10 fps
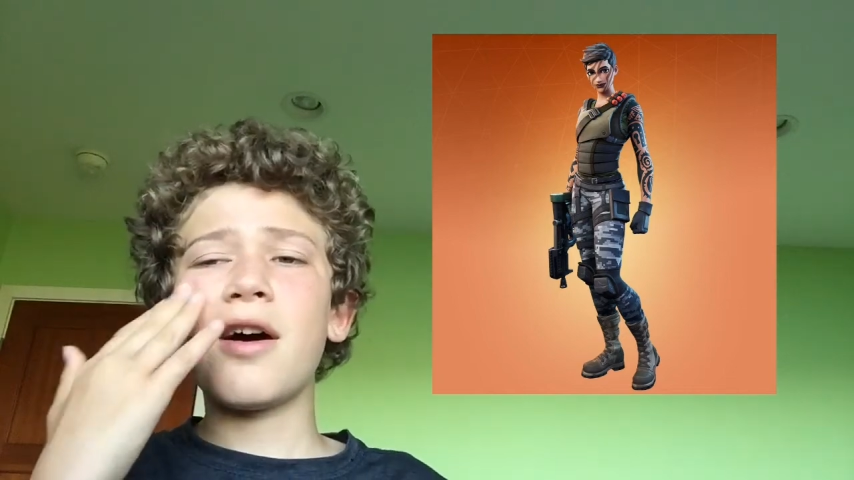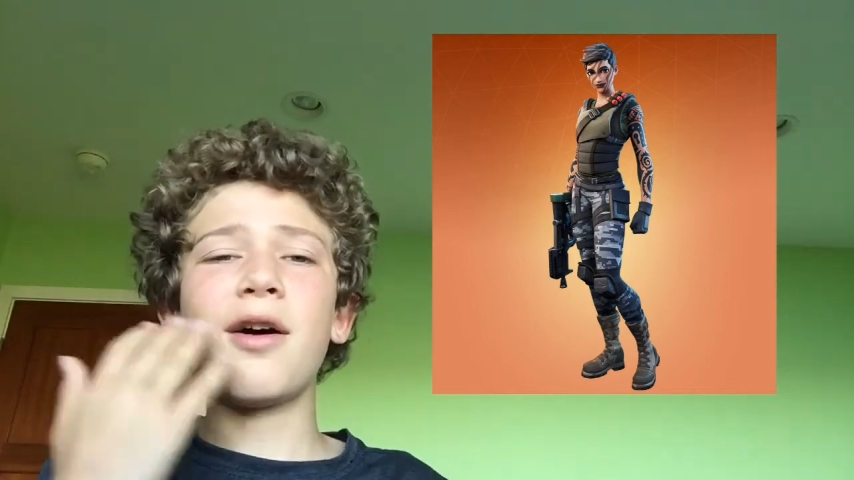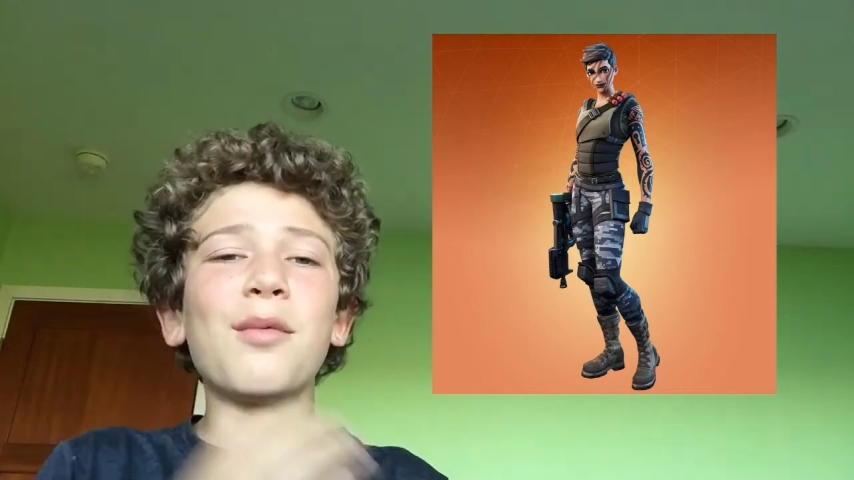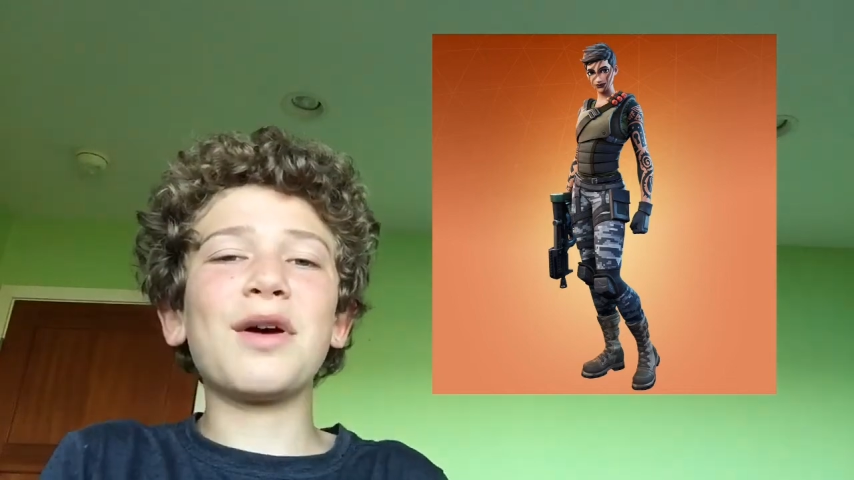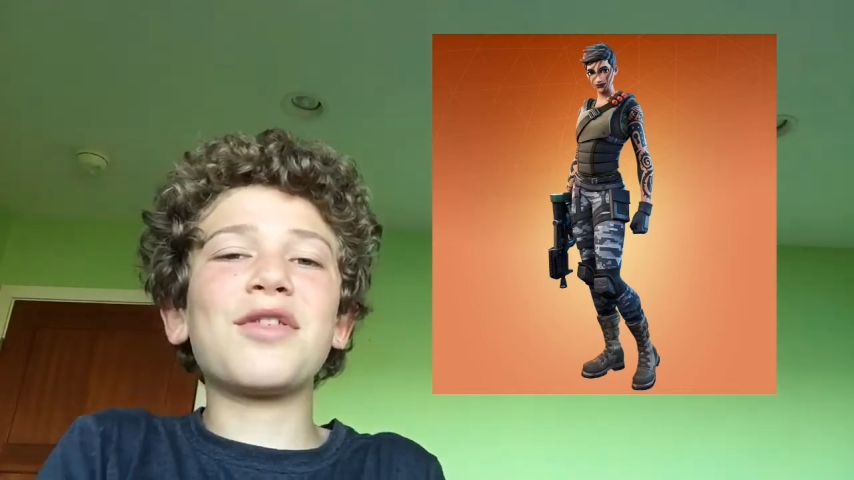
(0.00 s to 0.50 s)

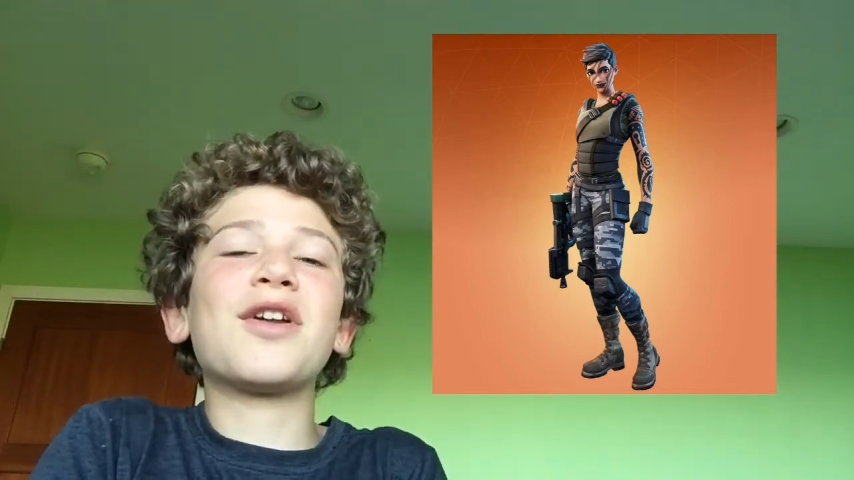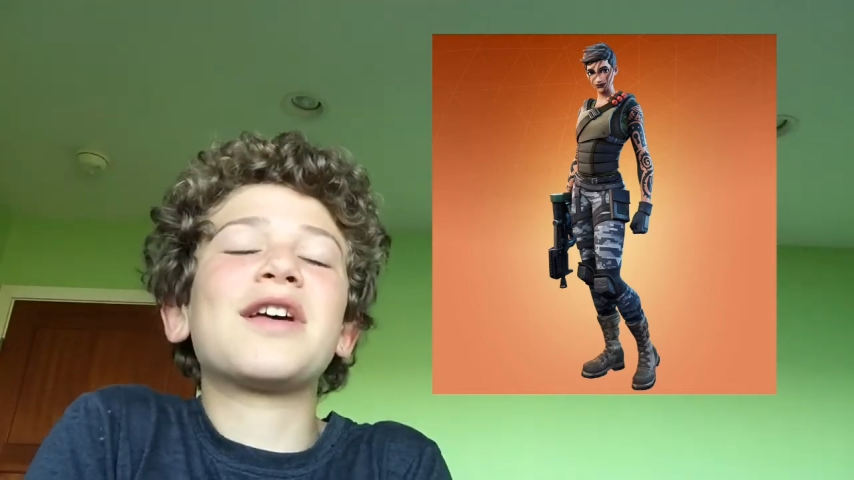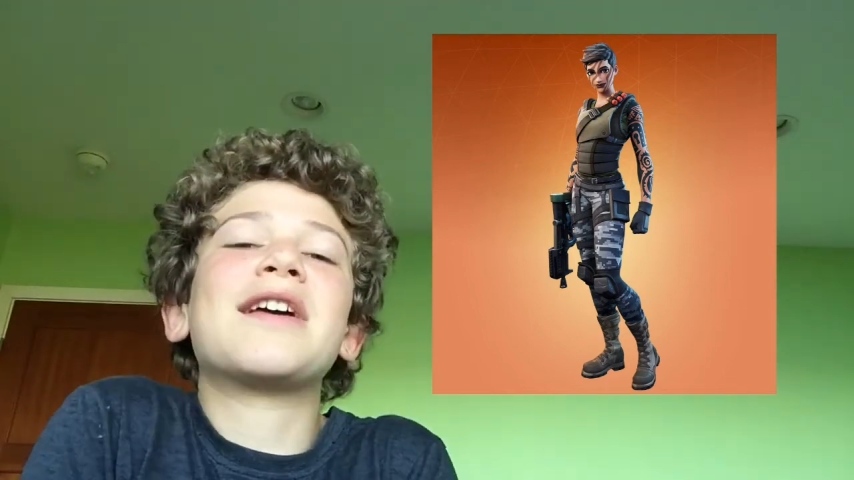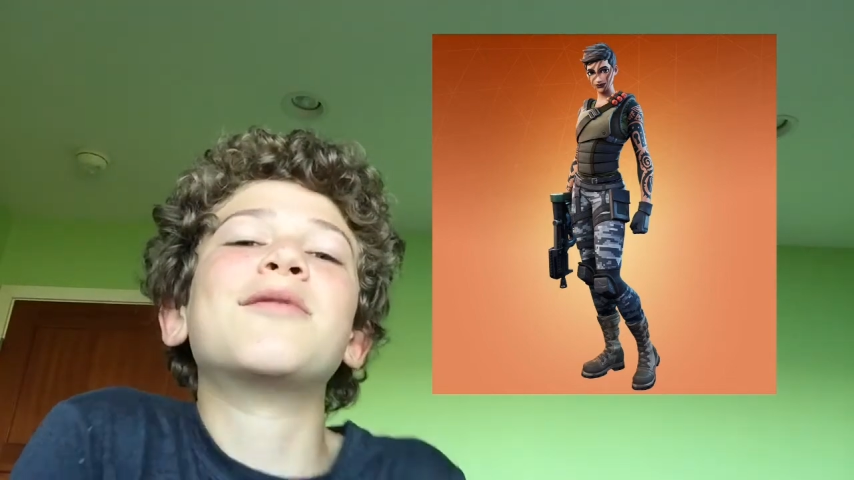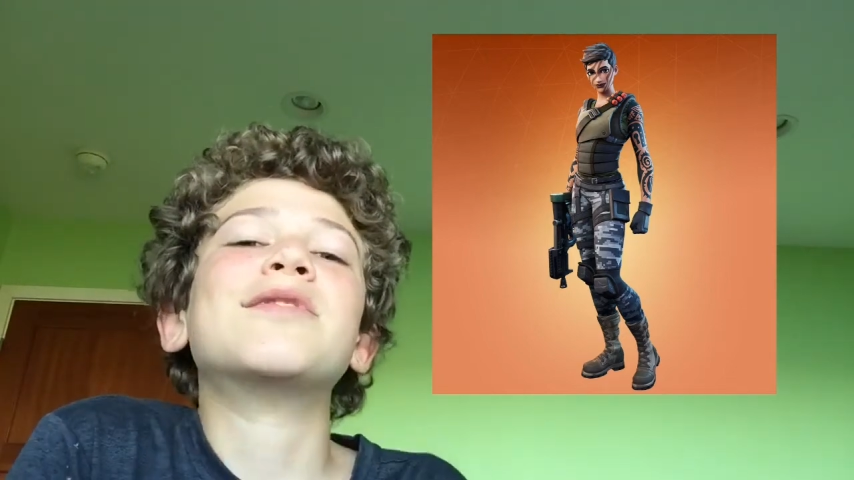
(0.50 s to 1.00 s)
I
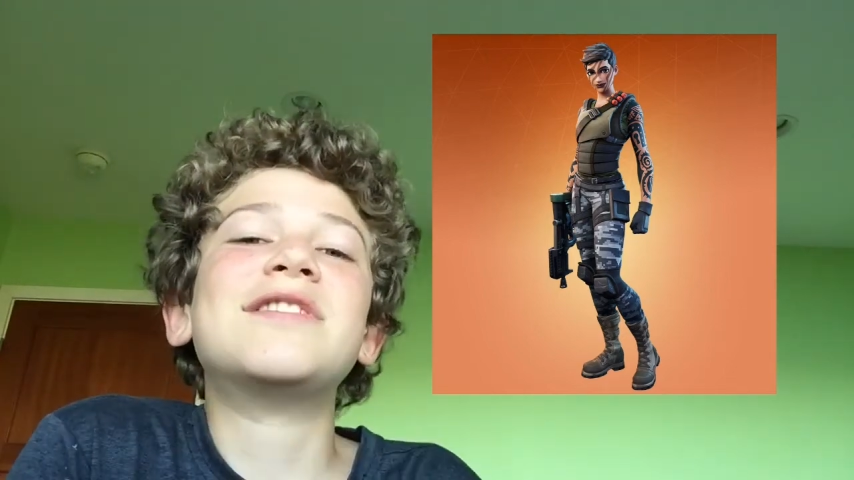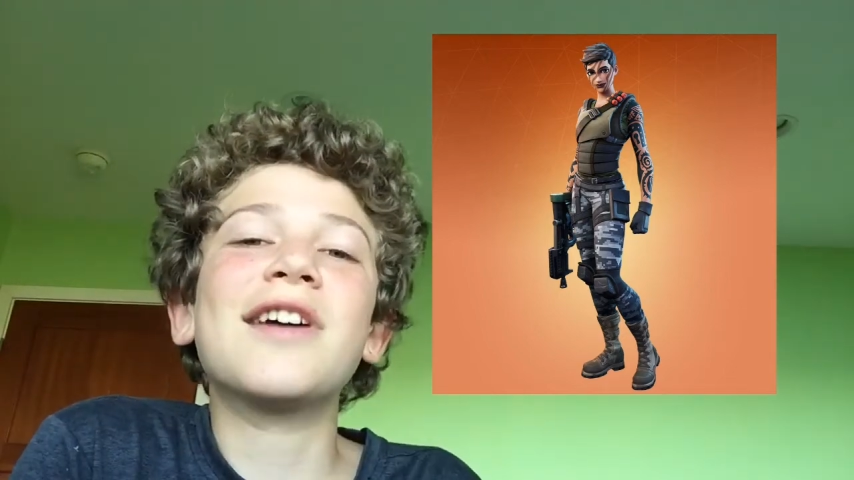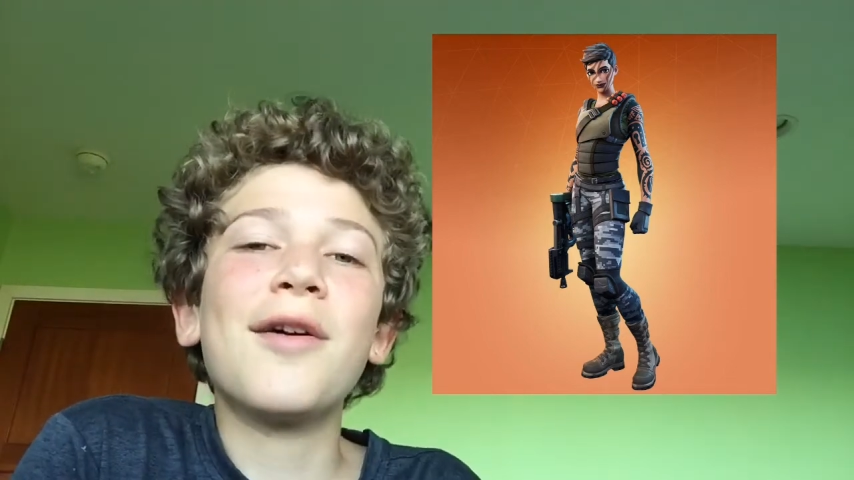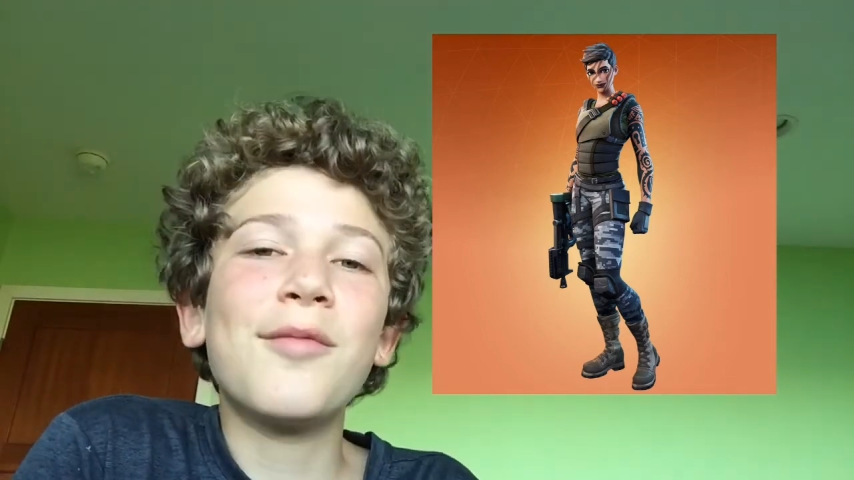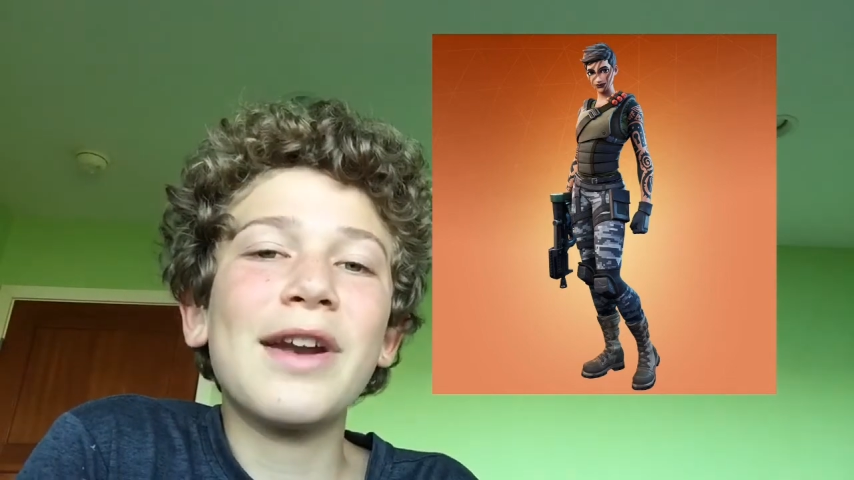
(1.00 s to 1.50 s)
thought it was
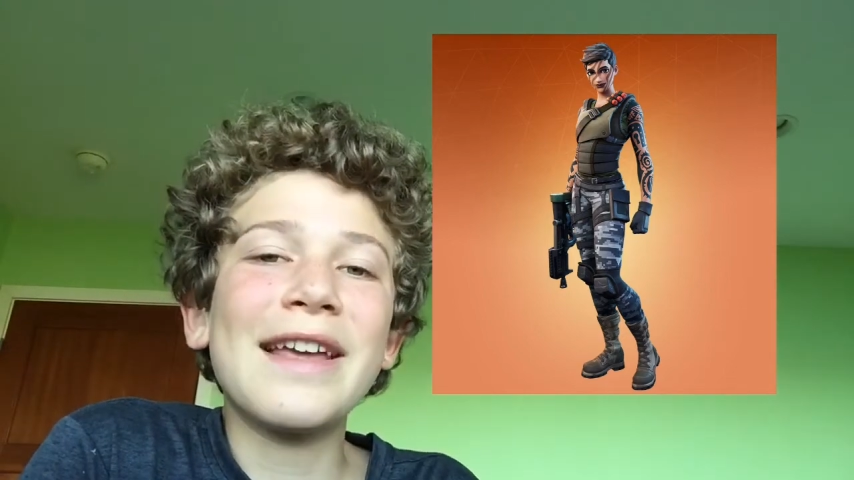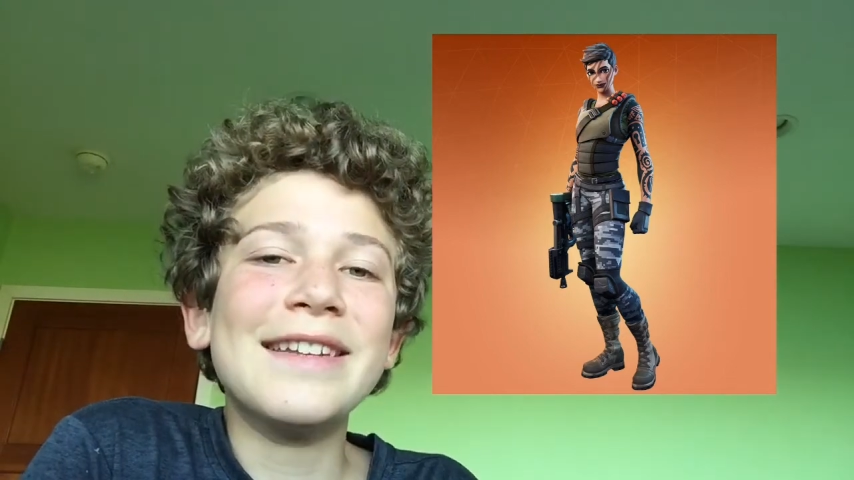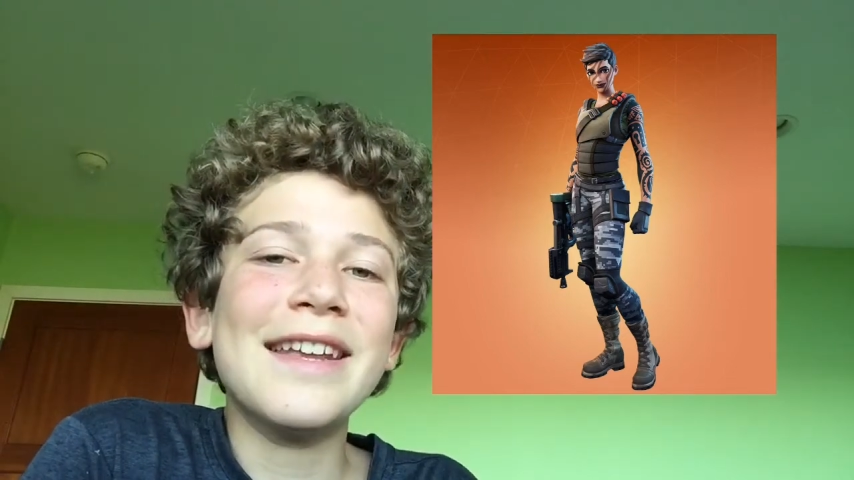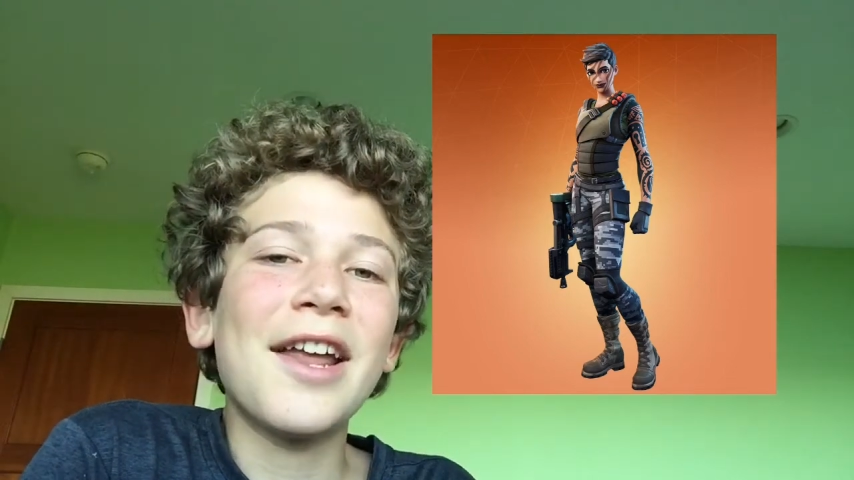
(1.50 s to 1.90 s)
dumb what I did.